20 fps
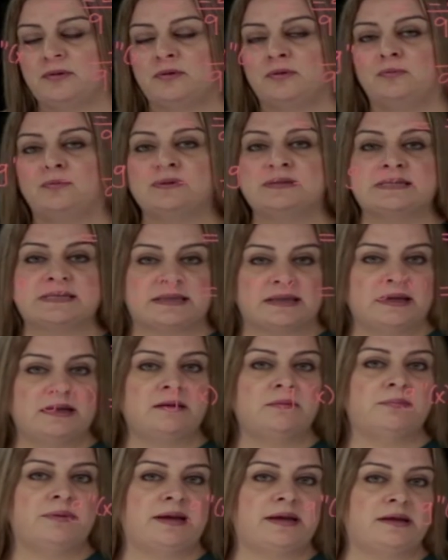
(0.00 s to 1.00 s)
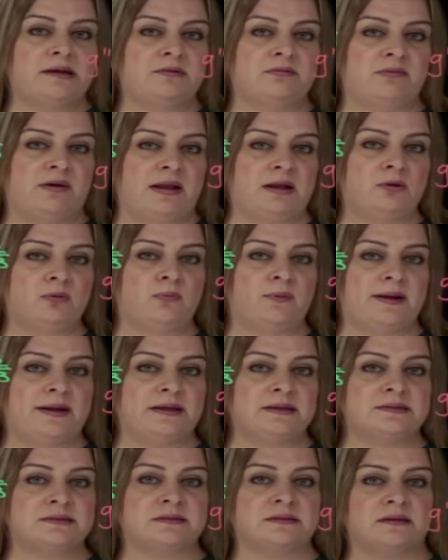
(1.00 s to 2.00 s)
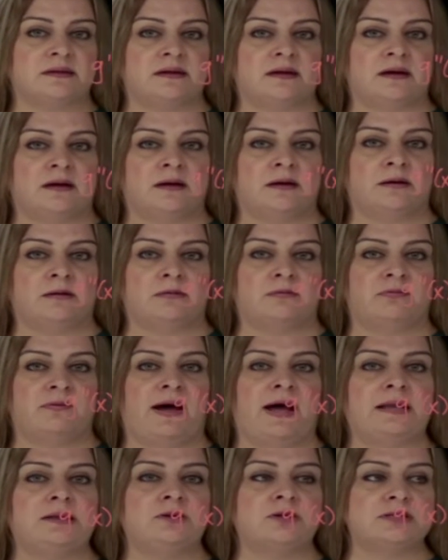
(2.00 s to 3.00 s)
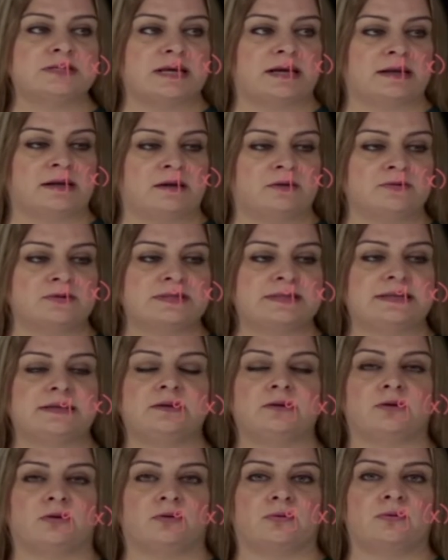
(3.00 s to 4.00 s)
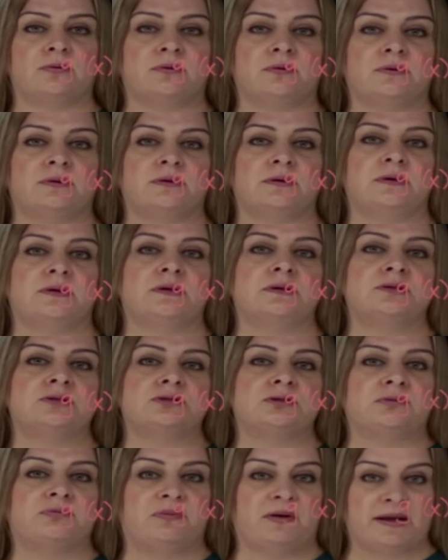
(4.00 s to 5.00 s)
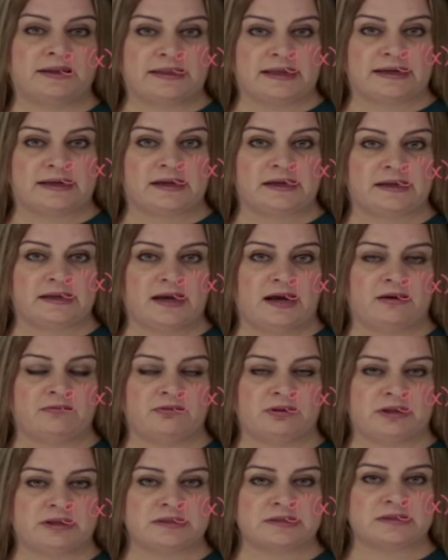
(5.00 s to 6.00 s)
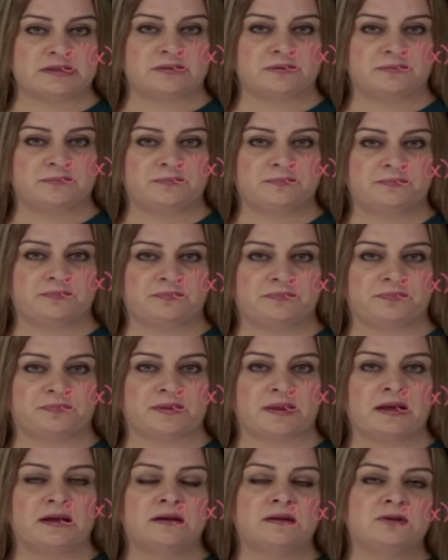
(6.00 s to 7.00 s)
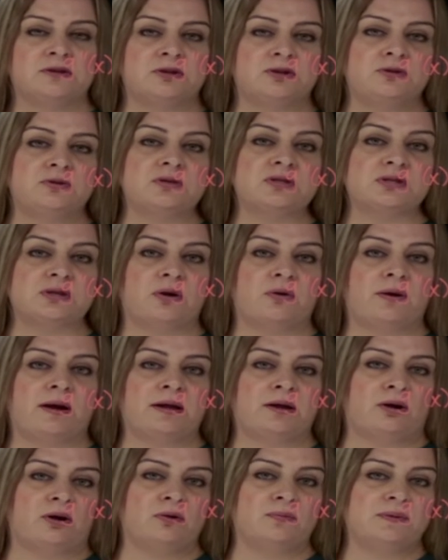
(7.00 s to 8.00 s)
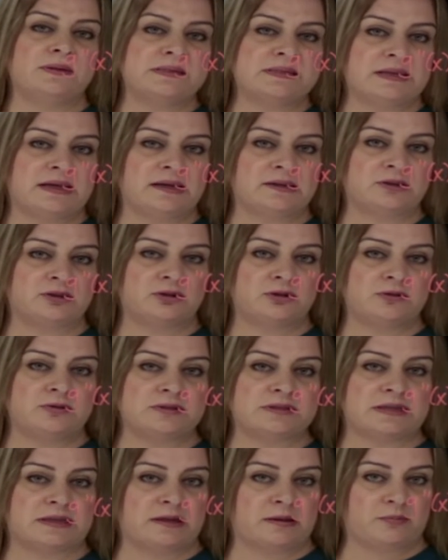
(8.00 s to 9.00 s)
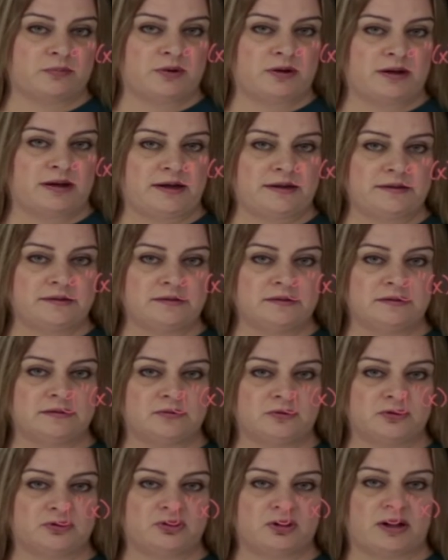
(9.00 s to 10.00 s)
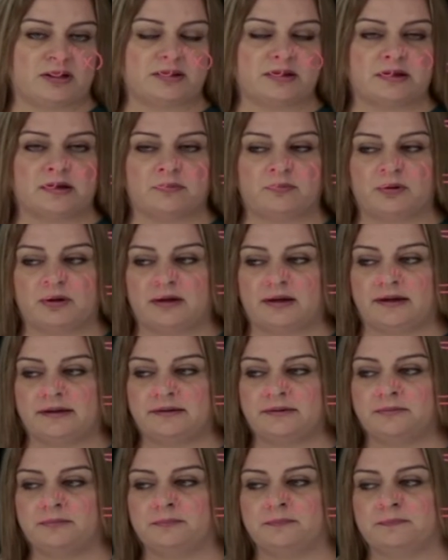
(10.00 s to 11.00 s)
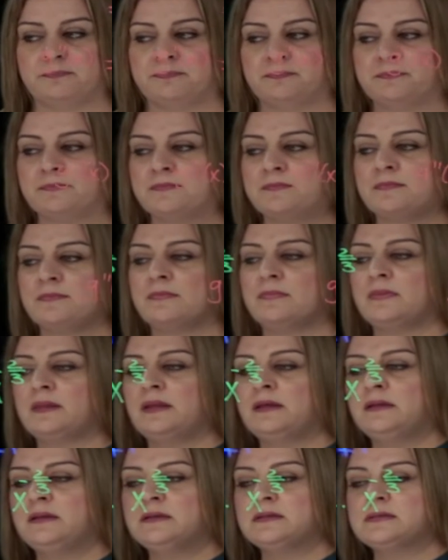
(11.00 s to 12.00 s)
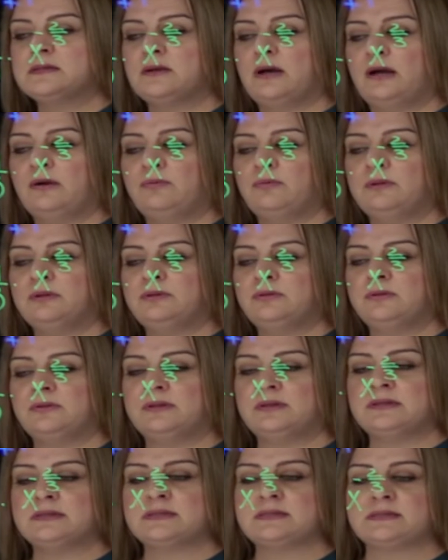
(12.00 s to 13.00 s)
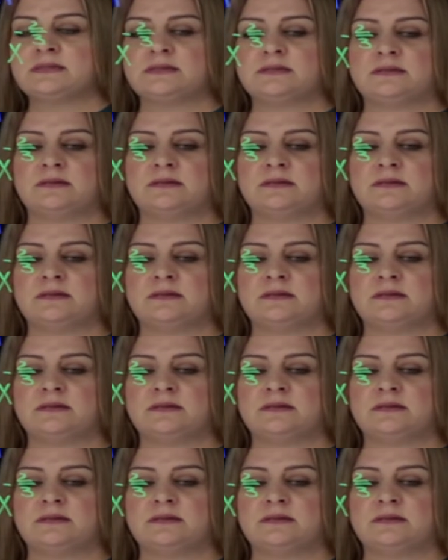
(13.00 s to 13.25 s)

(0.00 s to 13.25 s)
We still may evaluate values around 0 to find the concavities. To do so, I always like to use a number line to draw the number line. So I will do this.